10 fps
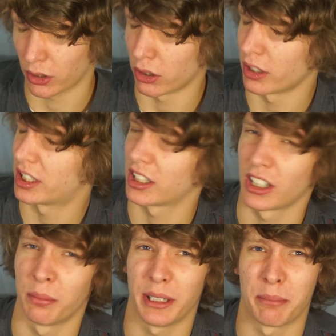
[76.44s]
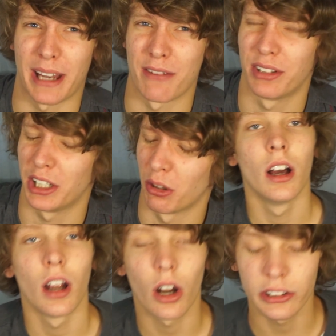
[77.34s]
this is gonna be a bad video.
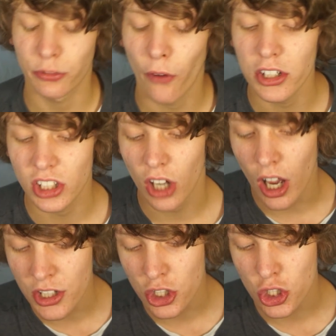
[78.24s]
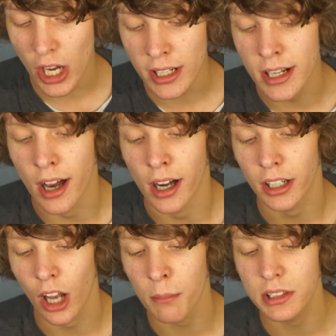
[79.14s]
Alright, the first question
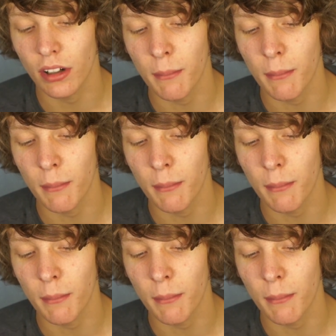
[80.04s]
comes from